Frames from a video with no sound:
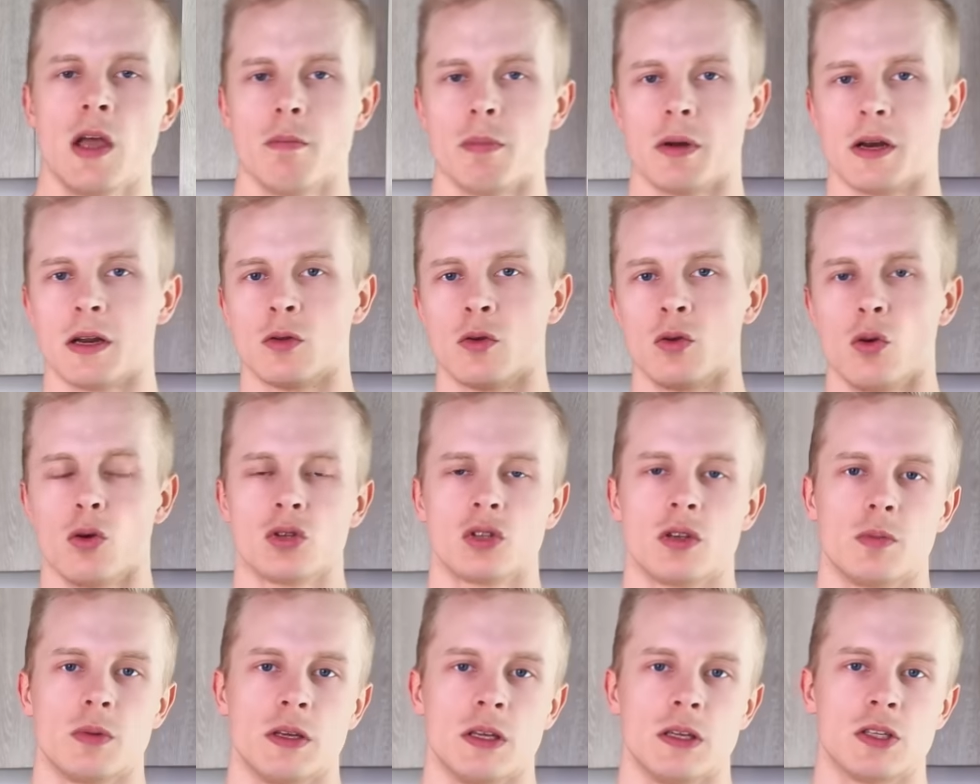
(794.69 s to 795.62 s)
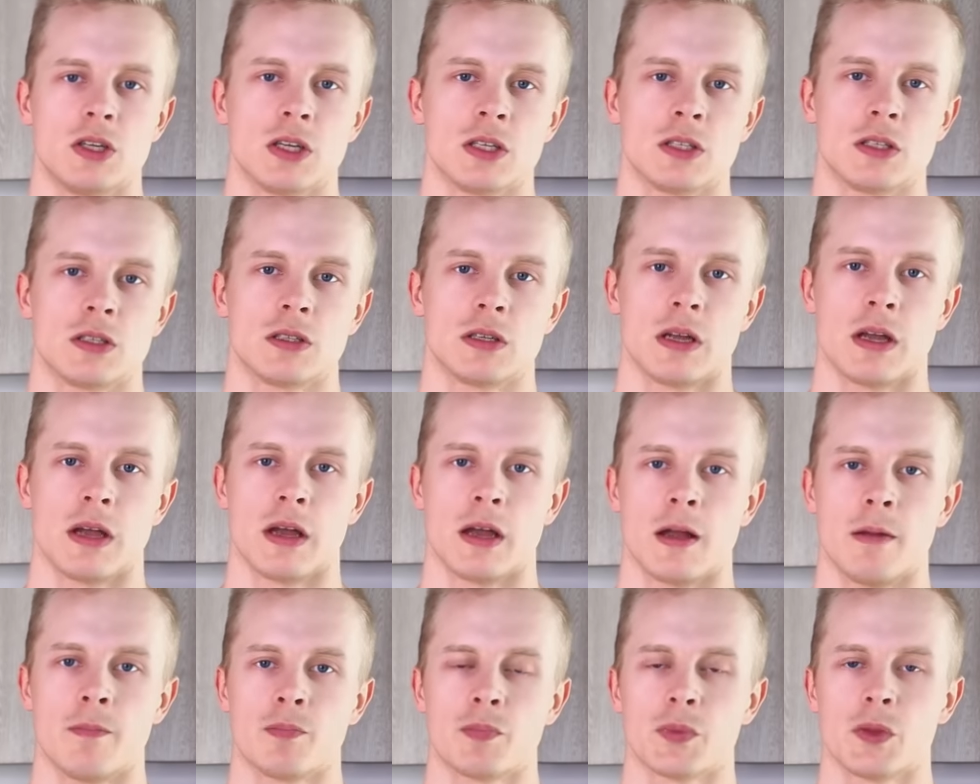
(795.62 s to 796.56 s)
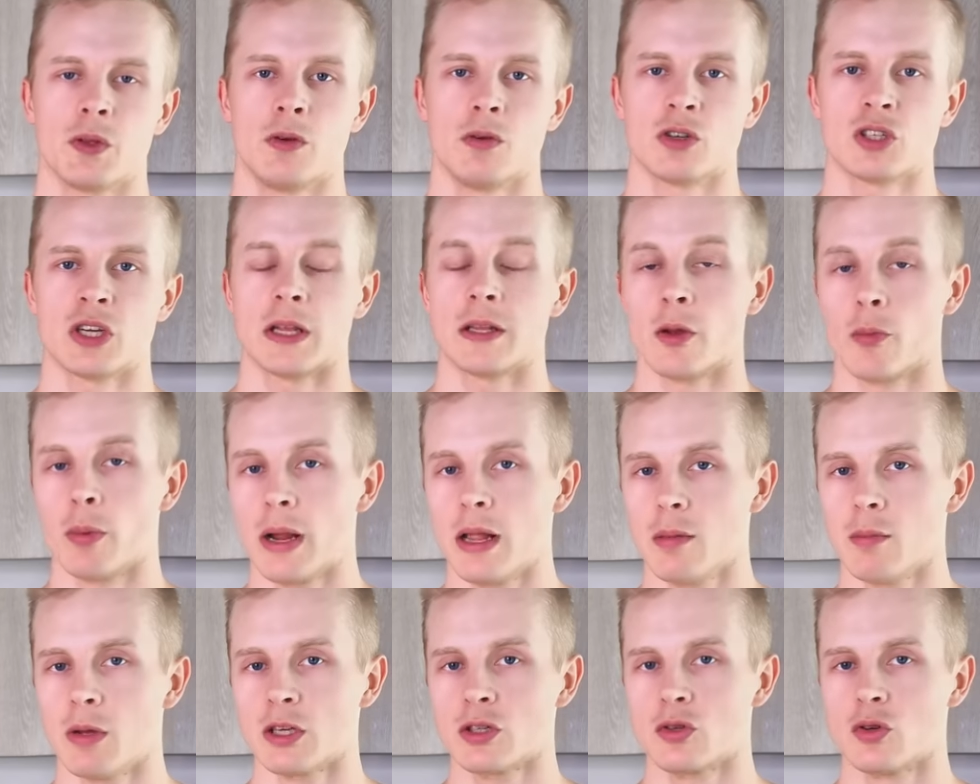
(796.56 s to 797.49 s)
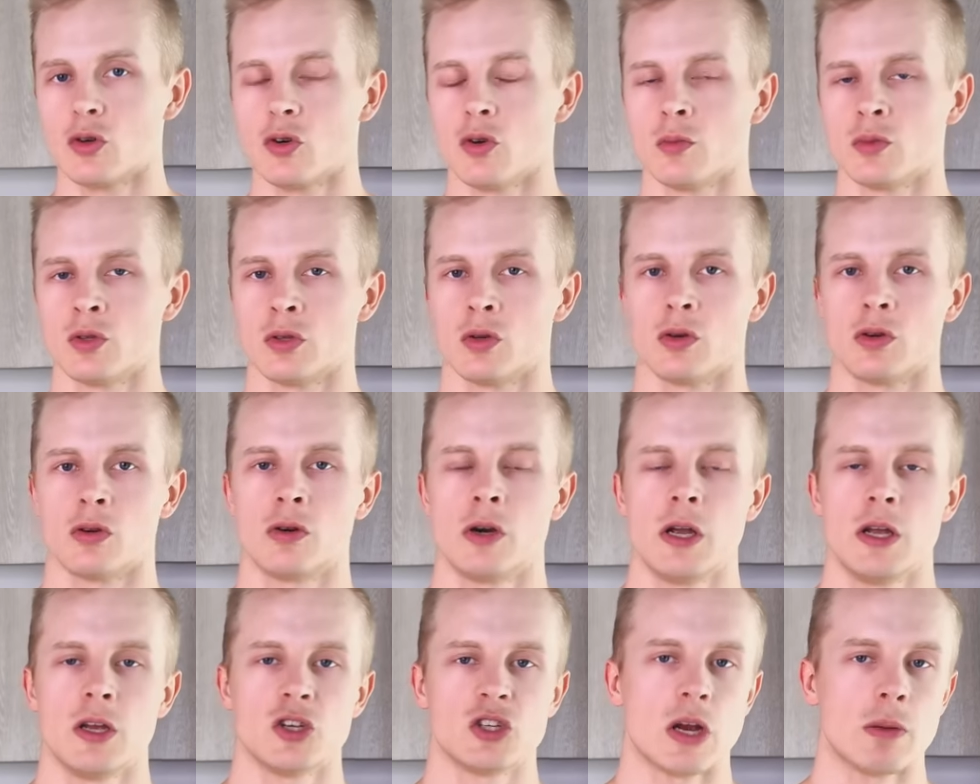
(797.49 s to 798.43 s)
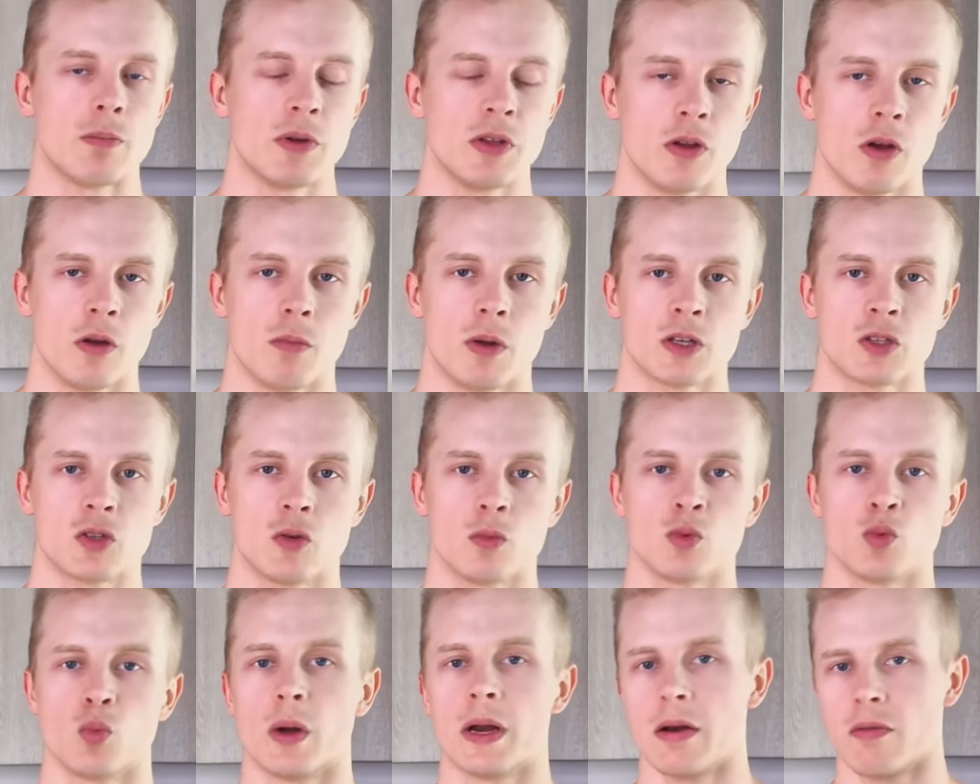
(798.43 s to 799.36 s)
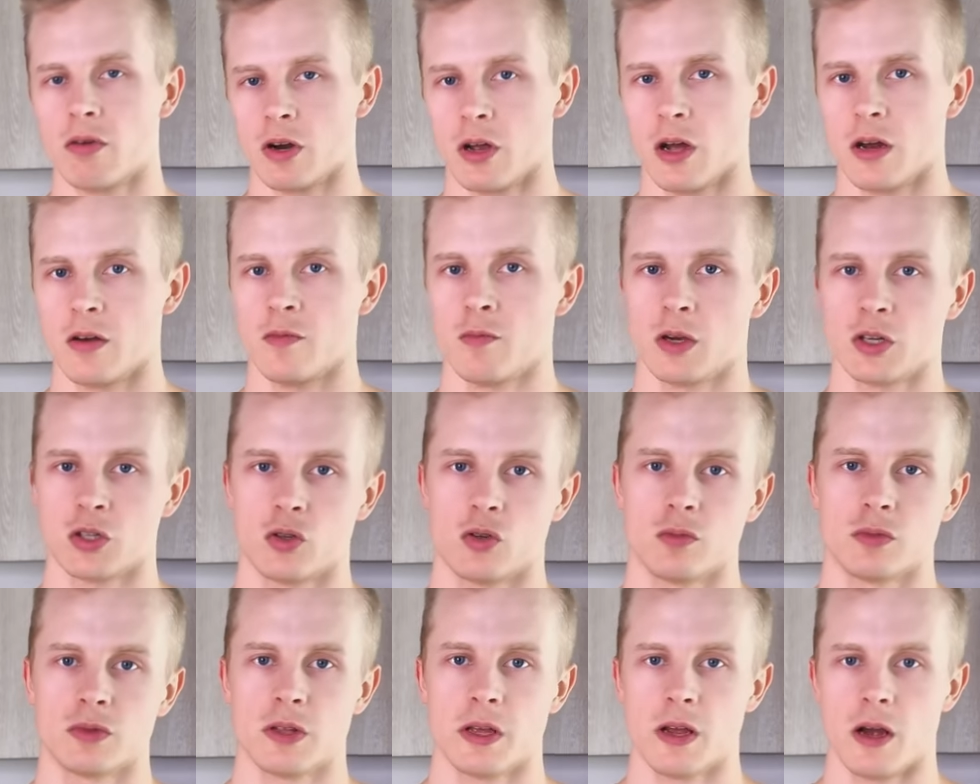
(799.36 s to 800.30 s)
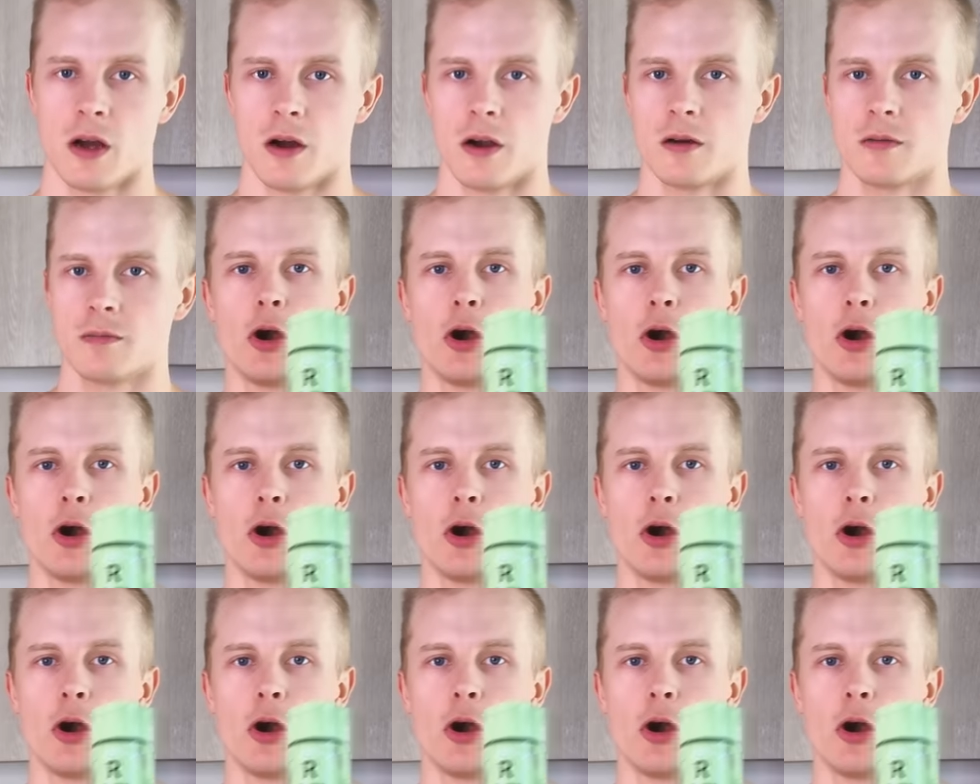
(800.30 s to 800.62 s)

but it could also be just, um, you know, chanterelle mushrooms or champignon mushrooms, whatever kind of mushrooms they are.